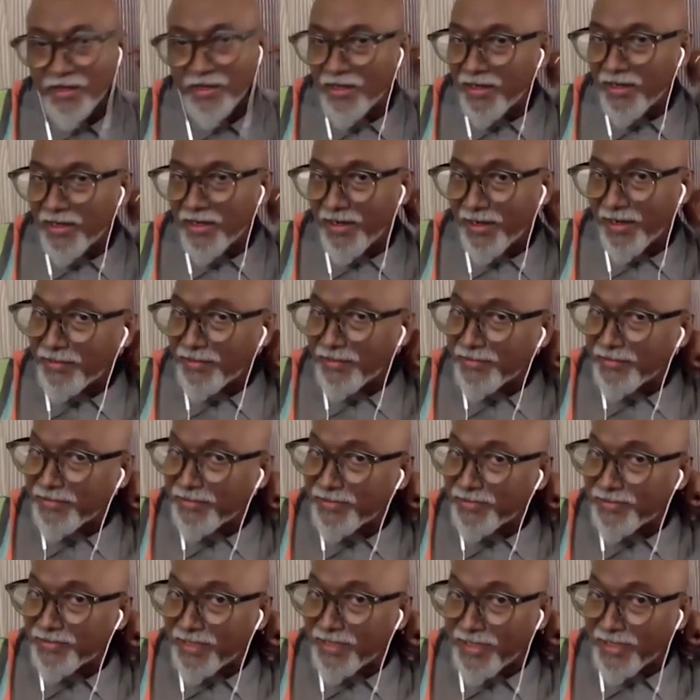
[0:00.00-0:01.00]
And
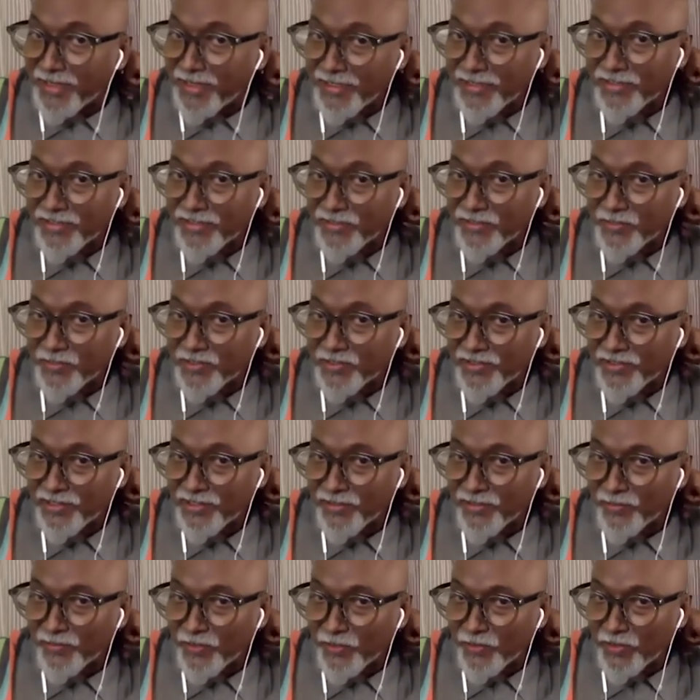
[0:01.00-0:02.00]
that
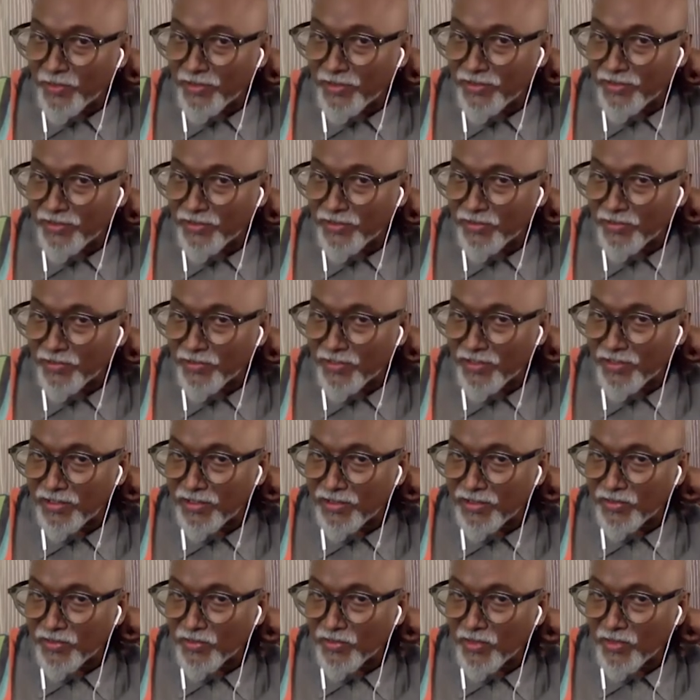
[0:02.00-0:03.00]
exhibition, Vivan
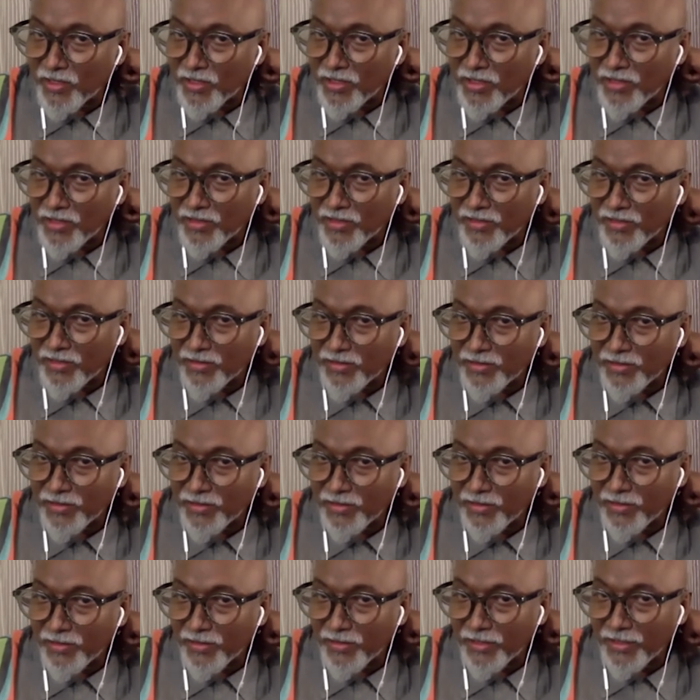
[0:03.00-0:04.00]
Sundaram's work, or you
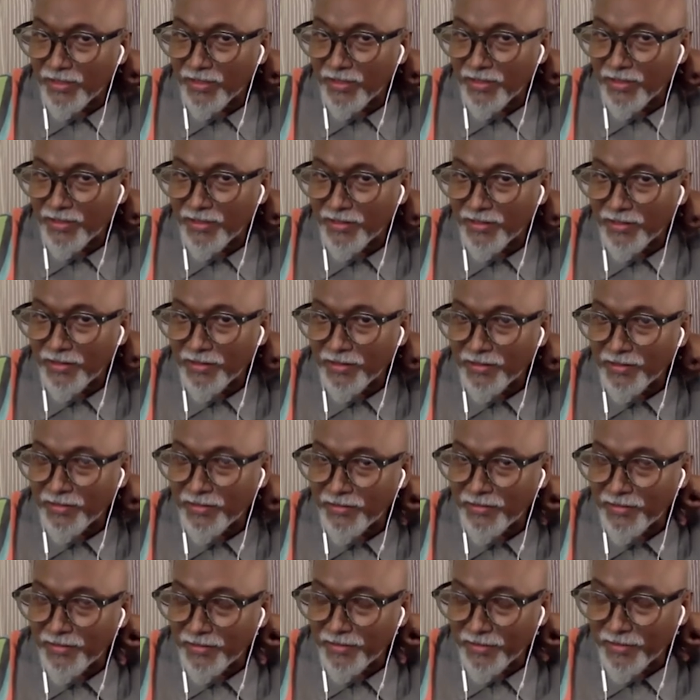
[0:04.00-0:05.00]
know, like
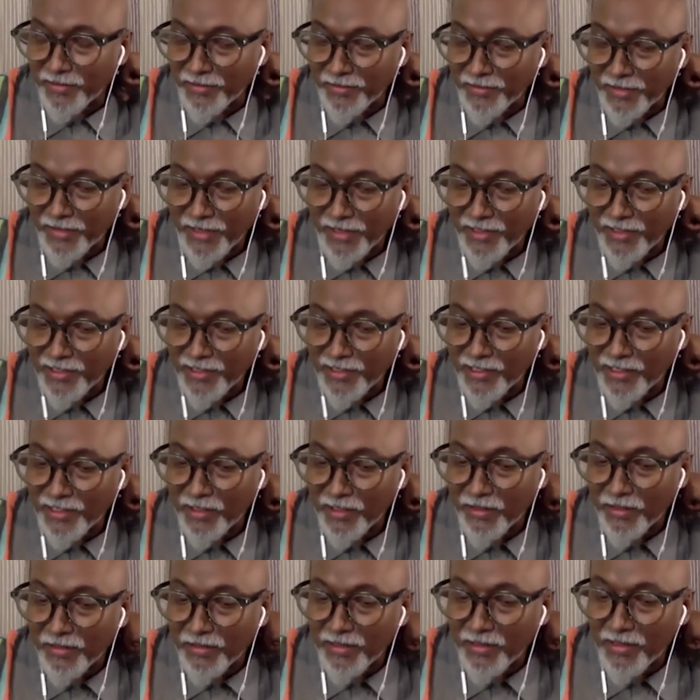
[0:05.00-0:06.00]
uh,
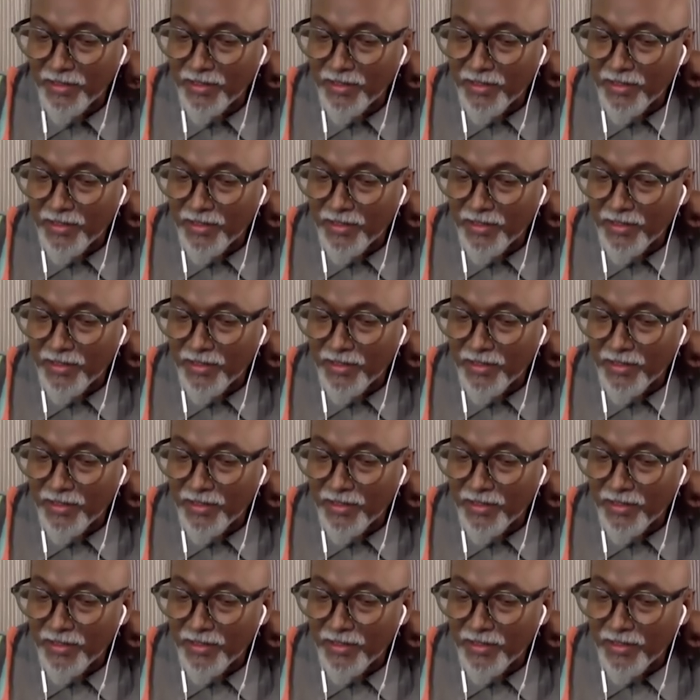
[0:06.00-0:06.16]
radical